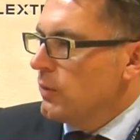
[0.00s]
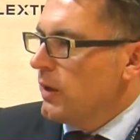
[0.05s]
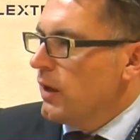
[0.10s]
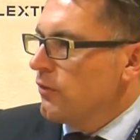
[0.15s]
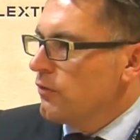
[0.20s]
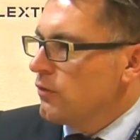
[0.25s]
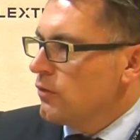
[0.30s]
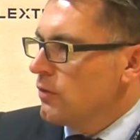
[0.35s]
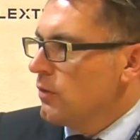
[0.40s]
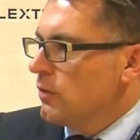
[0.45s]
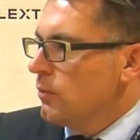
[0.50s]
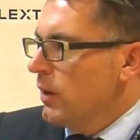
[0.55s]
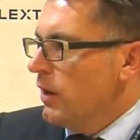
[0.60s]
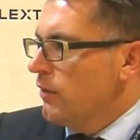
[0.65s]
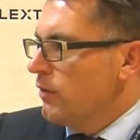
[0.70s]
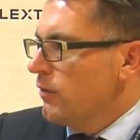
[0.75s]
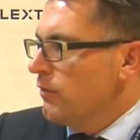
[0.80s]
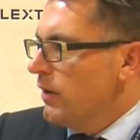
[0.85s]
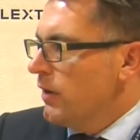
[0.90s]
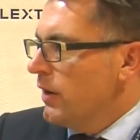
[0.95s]
We have
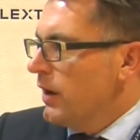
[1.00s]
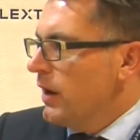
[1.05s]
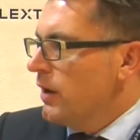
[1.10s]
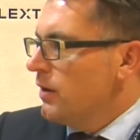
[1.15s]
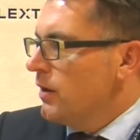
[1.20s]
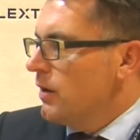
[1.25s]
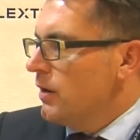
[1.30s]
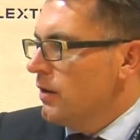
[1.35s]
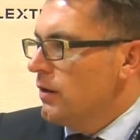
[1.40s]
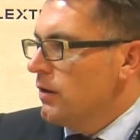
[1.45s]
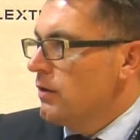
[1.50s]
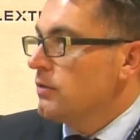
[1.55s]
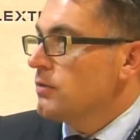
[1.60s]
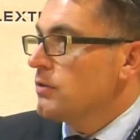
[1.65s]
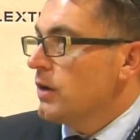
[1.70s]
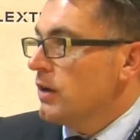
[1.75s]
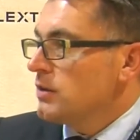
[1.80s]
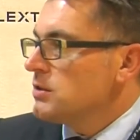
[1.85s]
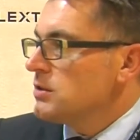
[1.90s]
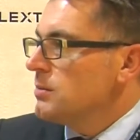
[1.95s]
a very
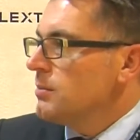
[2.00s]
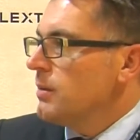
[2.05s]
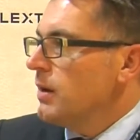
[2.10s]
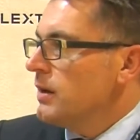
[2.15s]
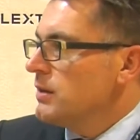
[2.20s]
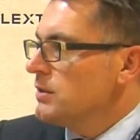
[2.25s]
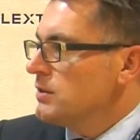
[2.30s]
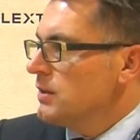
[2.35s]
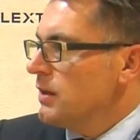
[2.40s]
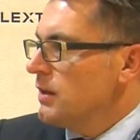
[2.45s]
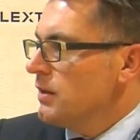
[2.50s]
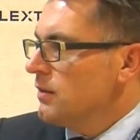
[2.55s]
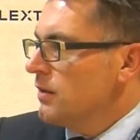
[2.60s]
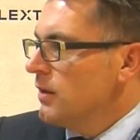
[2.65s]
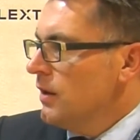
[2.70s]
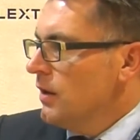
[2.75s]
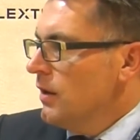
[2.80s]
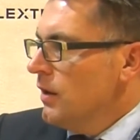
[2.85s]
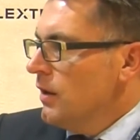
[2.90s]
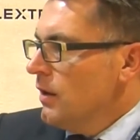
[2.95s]
customized and,
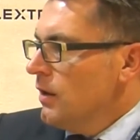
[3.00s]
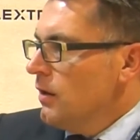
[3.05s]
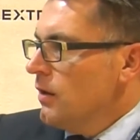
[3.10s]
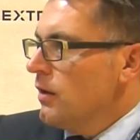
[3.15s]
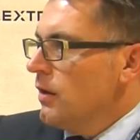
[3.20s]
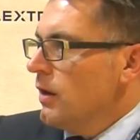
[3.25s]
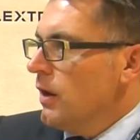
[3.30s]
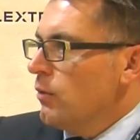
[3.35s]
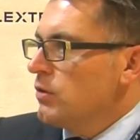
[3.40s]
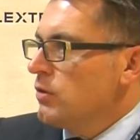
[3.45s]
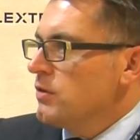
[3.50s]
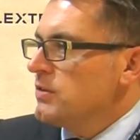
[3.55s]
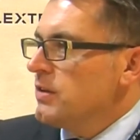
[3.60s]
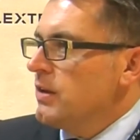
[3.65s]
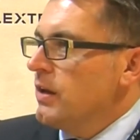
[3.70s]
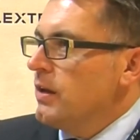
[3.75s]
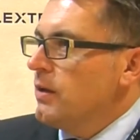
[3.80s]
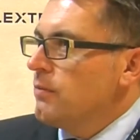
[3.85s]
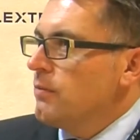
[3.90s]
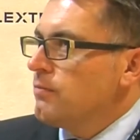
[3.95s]
I would
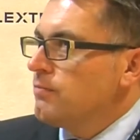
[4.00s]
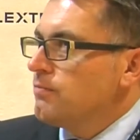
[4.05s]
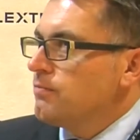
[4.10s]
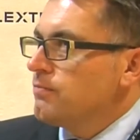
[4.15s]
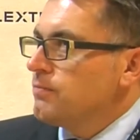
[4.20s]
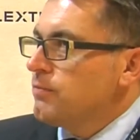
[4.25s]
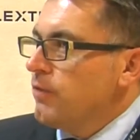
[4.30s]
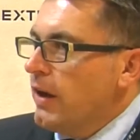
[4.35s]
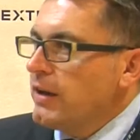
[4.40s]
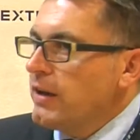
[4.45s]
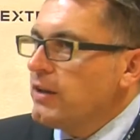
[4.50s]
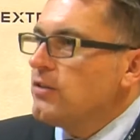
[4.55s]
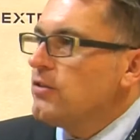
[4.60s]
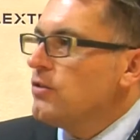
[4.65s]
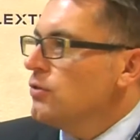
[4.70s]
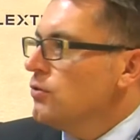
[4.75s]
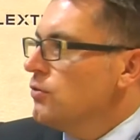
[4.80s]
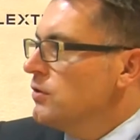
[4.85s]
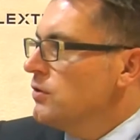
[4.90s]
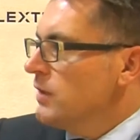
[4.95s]
say,
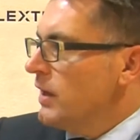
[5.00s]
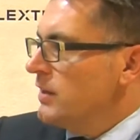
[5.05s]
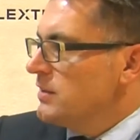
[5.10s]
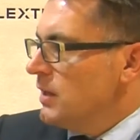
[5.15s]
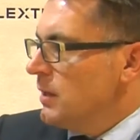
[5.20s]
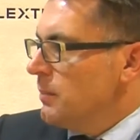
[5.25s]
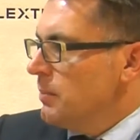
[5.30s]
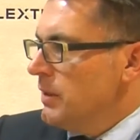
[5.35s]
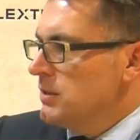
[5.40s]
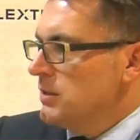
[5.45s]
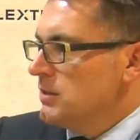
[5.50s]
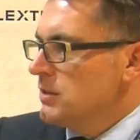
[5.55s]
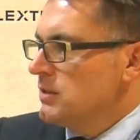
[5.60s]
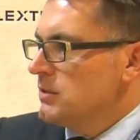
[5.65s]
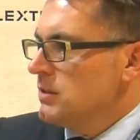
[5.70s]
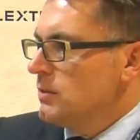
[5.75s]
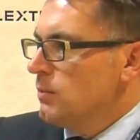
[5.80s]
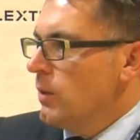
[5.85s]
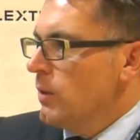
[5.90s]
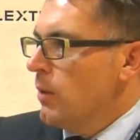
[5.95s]
fine-tuned SAP
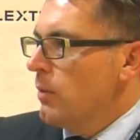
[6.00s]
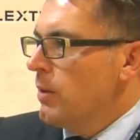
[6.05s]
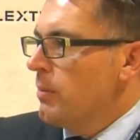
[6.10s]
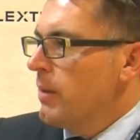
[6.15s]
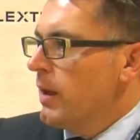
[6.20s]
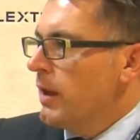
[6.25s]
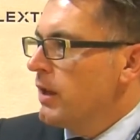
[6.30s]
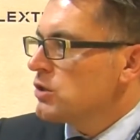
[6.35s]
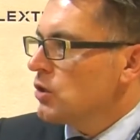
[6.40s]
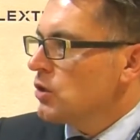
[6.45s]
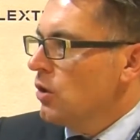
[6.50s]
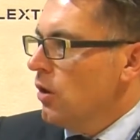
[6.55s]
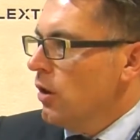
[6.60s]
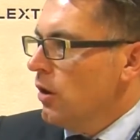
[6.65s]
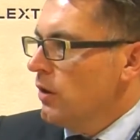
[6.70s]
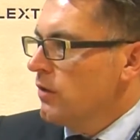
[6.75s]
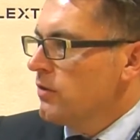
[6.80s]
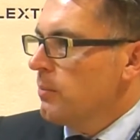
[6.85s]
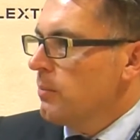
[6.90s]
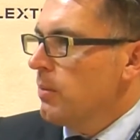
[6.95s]
system where we manage
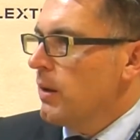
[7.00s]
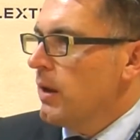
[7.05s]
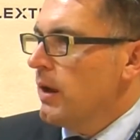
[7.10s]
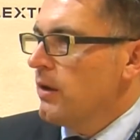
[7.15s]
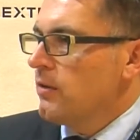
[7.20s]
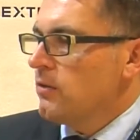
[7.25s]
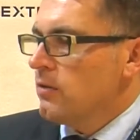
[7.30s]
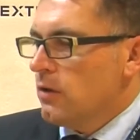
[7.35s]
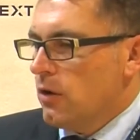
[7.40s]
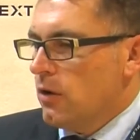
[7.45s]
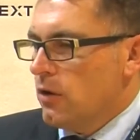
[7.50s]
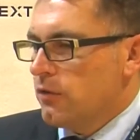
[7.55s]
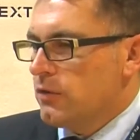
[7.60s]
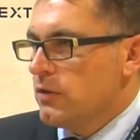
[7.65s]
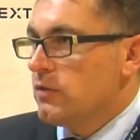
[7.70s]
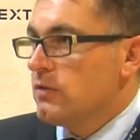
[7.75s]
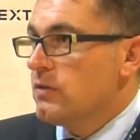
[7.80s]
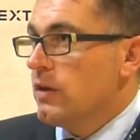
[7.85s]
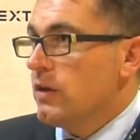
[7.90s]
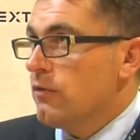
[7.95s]
all the supplies out of
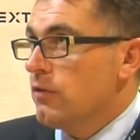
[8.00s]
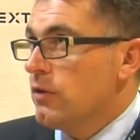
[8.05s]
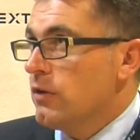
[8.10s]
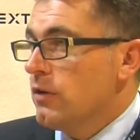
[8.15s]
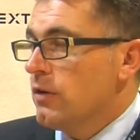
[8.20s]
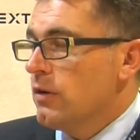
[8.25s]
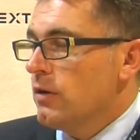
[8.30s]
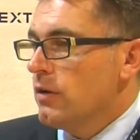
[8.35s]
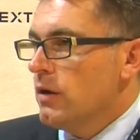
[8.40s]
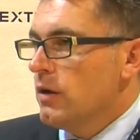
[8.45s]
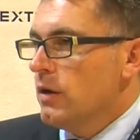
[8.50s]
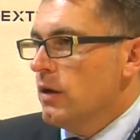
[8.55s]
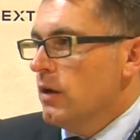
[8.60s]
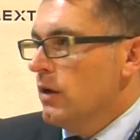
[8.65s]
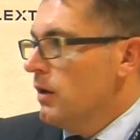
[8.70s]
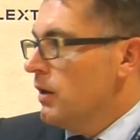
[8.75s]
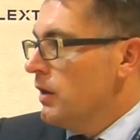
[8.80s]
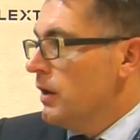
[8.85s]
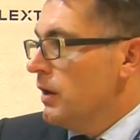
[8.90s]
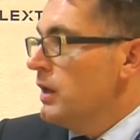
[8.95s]
the 7
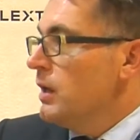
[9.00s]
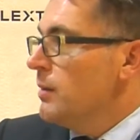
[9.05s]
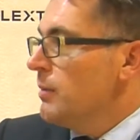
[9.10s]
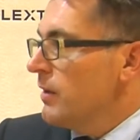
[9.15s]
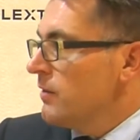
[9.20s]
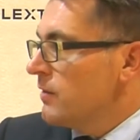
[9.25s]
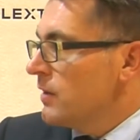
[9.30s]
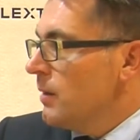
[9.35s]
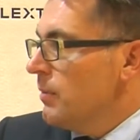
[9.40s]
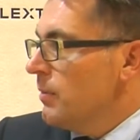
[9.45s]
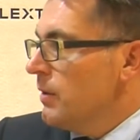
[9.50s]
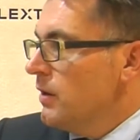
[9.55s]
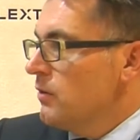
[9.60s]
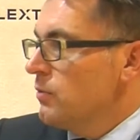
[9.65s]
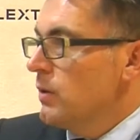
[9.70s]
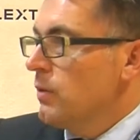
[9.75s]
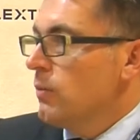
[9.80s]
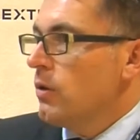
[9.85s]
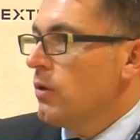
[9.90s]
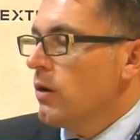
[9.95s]
EMS companies
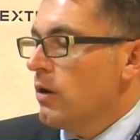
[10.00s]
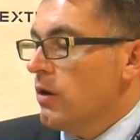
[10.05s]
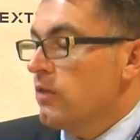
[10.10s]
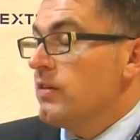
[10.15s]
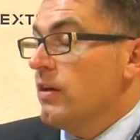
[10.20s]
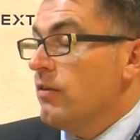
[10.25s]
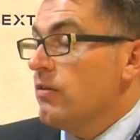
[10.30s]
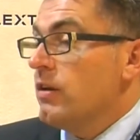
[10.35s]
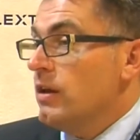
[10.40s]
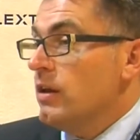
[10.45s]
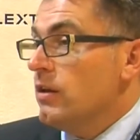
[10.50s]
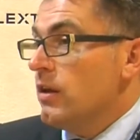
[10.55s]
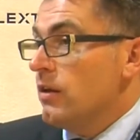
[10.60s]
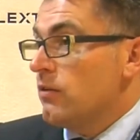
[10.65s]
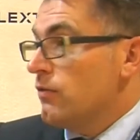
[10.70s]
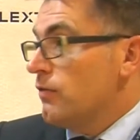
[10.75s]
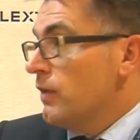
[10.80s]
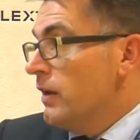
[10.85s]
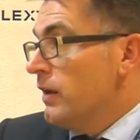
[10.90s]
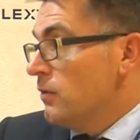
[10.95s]
7
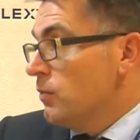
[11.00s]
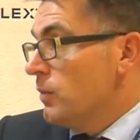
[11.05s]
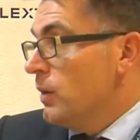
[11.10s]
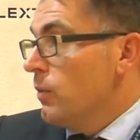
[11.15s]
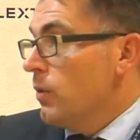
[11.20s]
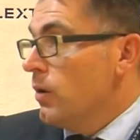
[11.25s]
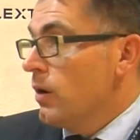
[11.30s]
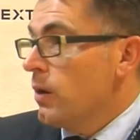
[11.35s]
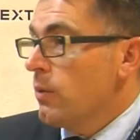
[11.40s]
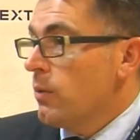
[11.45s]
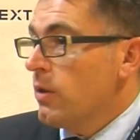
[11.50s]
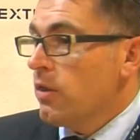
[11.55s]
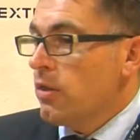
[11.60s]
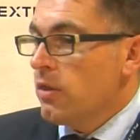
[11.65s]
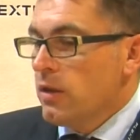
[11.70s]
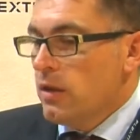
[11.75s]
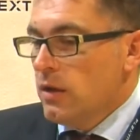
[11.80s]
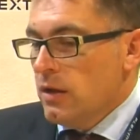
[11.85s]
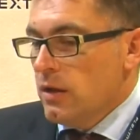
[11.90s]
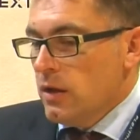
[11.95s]
EMS sites we are working with.
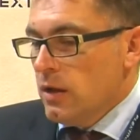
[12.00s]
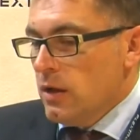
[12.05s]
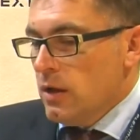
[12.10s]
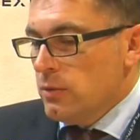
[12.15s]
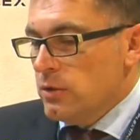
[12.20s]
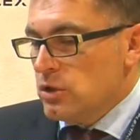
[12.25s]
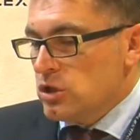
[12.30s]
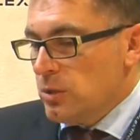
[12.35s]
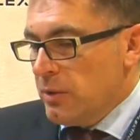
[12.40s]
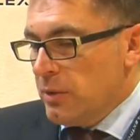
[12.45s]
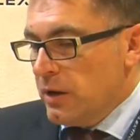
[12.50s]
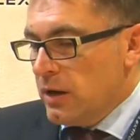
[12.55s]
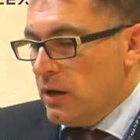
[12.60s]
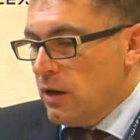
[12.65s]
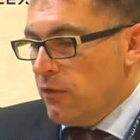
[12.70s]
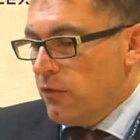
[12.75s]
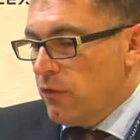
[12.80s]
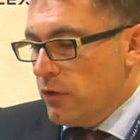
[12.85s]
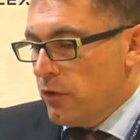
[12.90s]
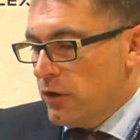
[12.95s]
Mm-hmm. We're shipping
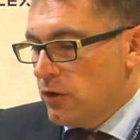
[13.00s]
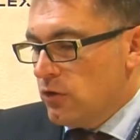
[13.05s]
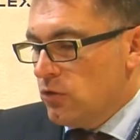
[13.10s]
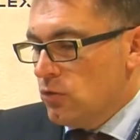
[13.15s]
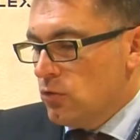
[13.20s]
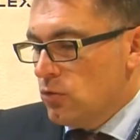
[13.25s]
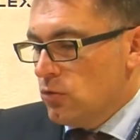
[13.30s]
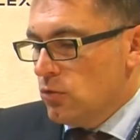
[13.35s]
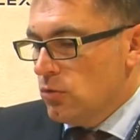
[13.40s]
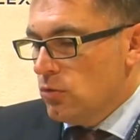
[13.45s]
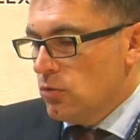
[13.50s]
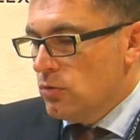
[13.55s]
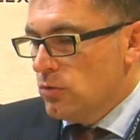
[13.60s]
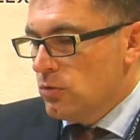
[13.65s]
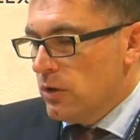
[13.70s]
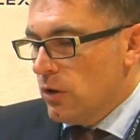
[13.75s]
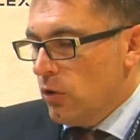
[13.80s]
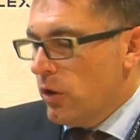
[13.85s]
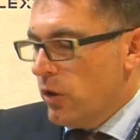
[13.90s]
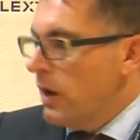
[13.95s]
now 42
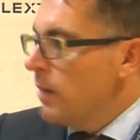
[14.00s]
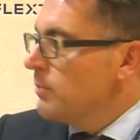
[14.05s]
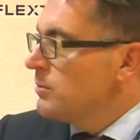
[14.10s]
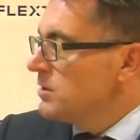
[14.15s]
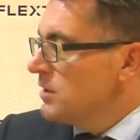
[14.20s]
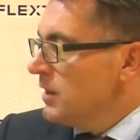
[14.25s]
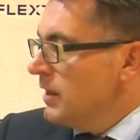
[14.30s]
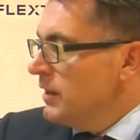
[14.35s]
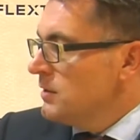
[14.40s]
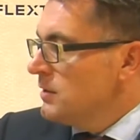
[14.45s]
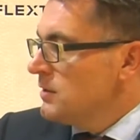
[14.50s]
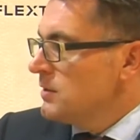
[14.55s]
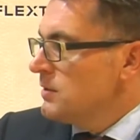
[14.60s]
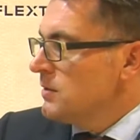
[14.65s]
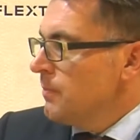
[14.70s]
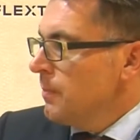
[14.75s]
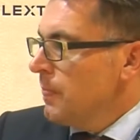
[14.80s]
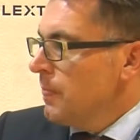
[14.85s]
OEM sites.